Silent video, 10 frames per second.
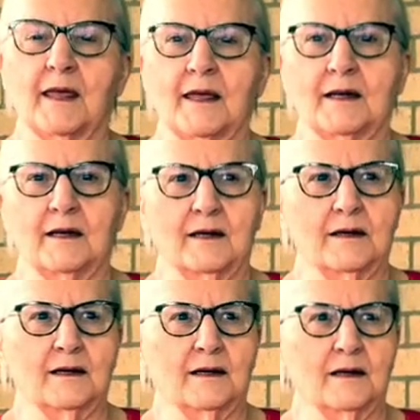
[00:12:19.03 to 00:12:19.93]
And
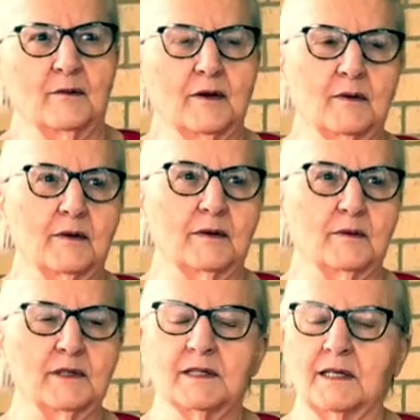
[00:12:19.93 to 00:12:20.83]
well,
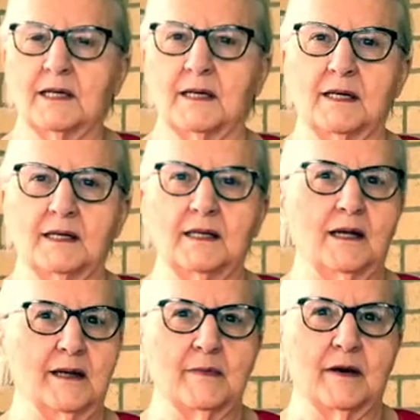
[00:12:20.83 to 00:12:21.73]
we stayed at Eli
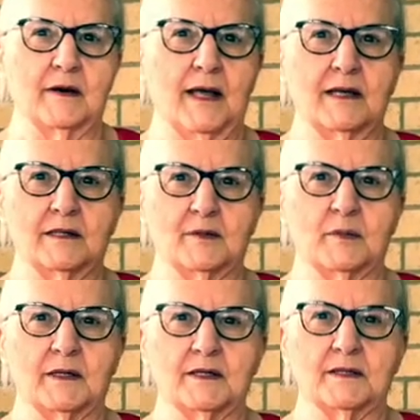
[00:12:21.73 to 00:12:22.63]
and Mary Ann's
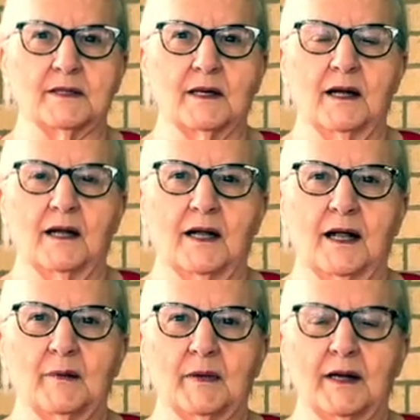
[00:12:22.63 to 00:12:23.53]
place,
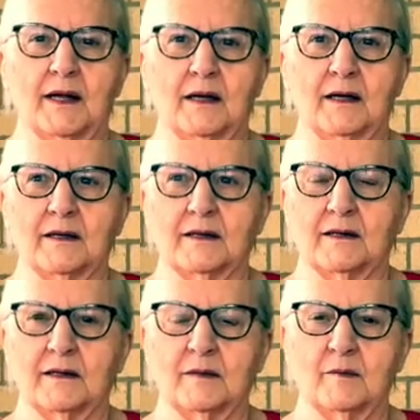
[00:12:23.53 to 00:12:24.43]
but
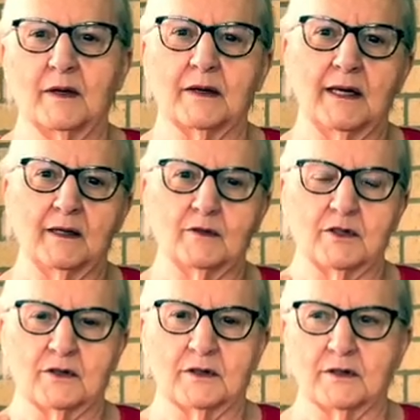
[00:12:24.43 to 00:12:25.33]
Mary Ann would
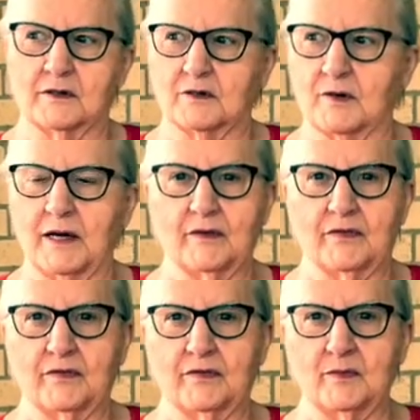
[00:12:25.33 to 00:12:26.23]
drive
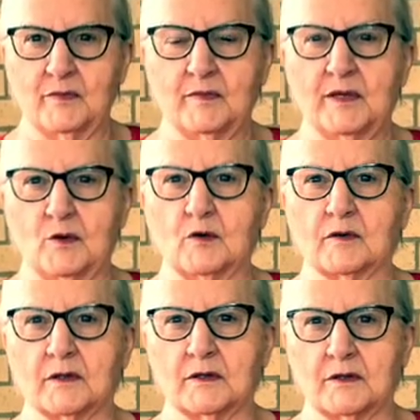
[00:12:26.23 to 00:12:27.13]
me over
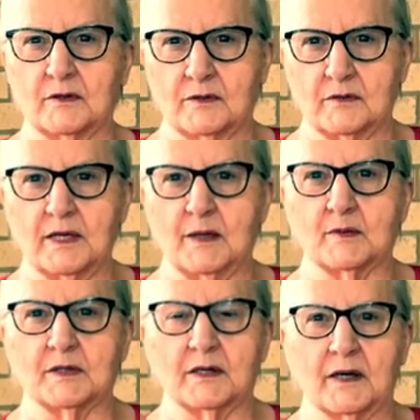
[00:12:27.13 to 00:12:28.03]
to the rehab
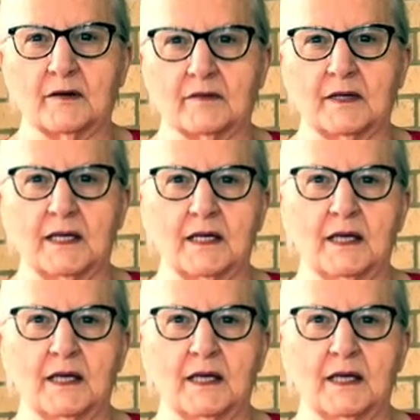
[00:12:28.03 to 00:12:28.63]
center every day.